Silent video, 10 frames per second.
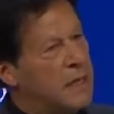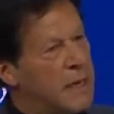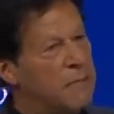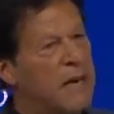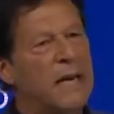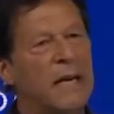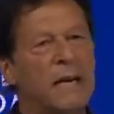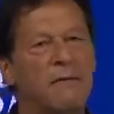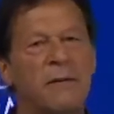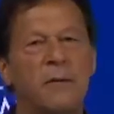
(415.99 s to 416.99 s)
Come
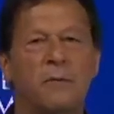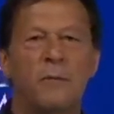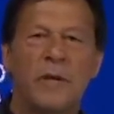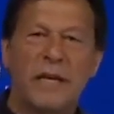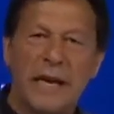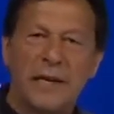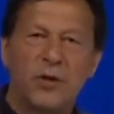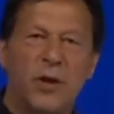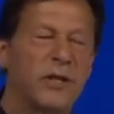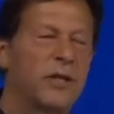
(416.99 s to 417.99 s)
9/11, we again
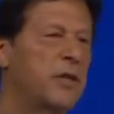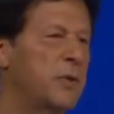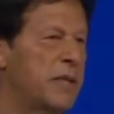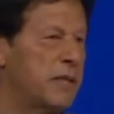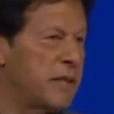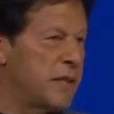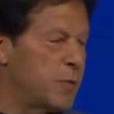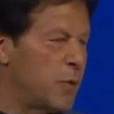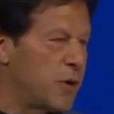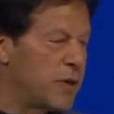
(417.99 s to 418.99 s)
joined the US in
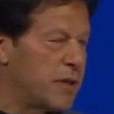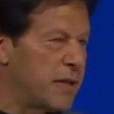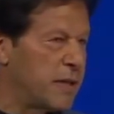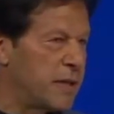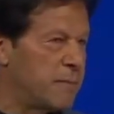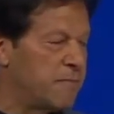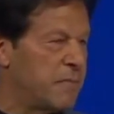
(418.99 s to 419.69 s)
its war on terror.